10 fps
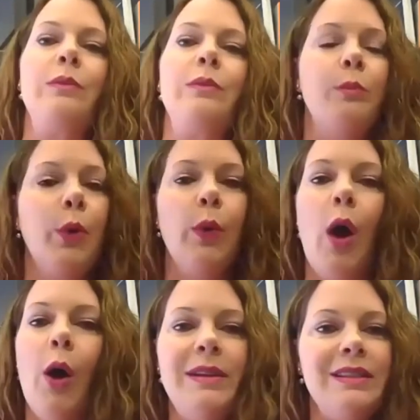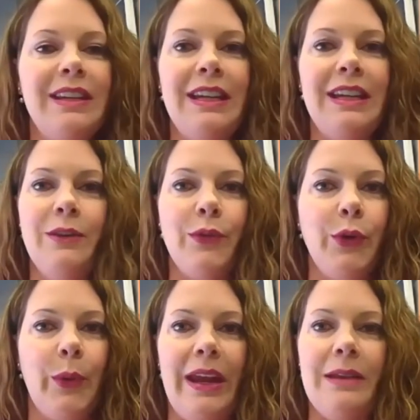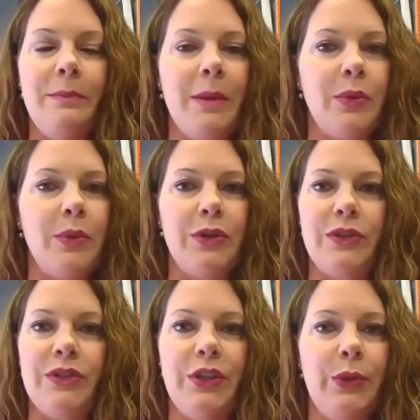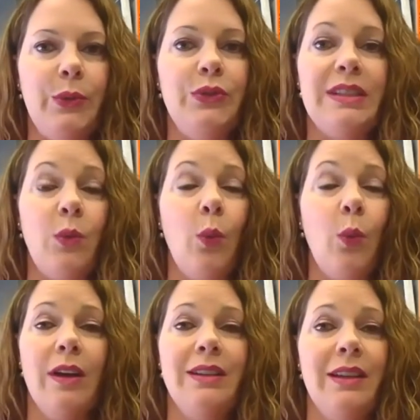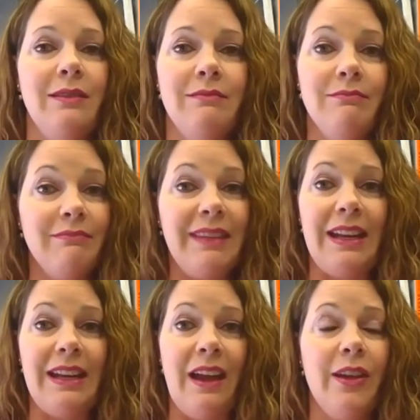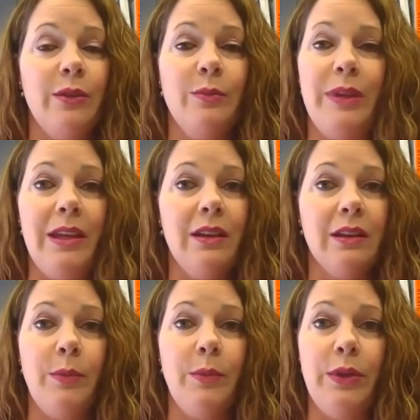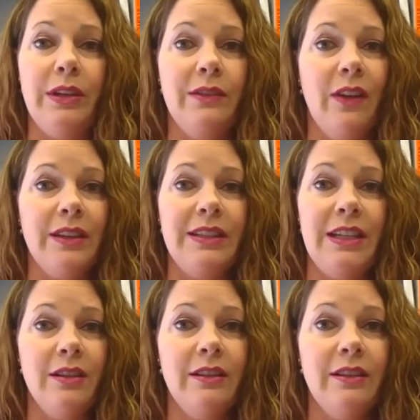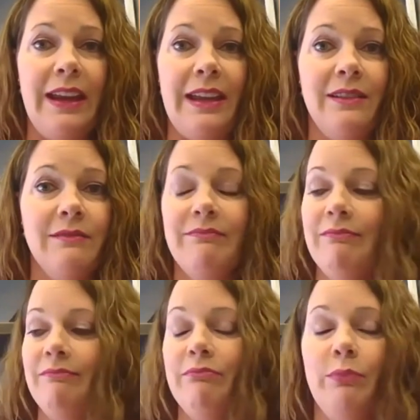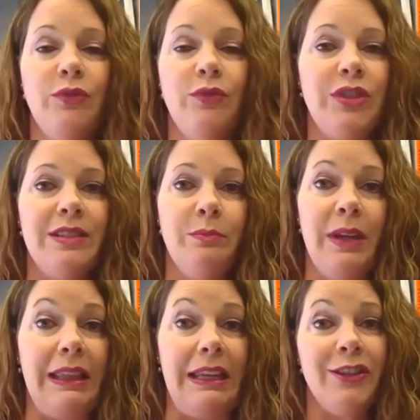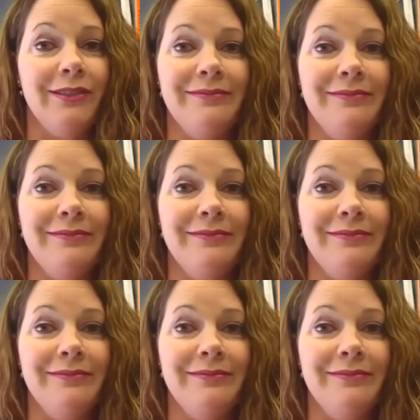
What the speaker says: But we're always looking for great members who just want to get out there, be a community volunteer, and just be a leader.